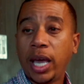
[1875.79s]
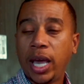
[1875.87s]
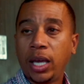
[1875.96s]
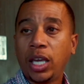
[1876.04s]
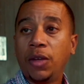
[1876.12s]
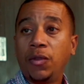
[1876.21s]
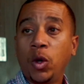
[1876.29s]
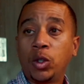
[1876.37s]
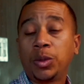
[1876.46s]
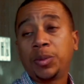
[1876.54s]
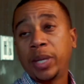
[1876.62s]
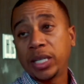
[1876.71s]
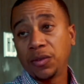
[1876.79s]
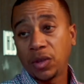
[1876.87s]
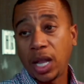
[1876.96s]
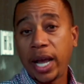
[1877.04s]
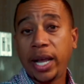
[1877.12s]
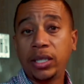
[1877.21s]
and give those prospective
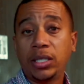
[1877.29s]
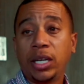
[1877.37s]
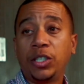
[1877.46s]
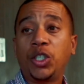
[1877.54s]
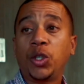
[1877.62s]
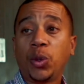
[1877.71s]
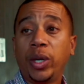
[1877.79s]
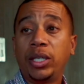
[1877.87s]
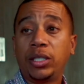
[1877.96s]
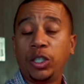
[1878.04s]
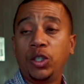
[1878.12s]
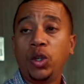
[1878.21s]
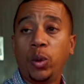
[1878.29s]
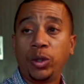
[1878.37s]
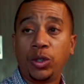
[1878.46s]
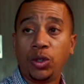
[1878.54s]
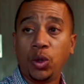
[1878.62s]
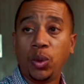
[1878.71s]
clients that assurance that you know
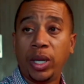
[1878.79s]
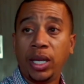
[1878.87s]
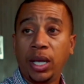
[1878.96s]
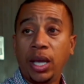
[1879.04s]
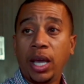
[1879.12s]
what you're doing.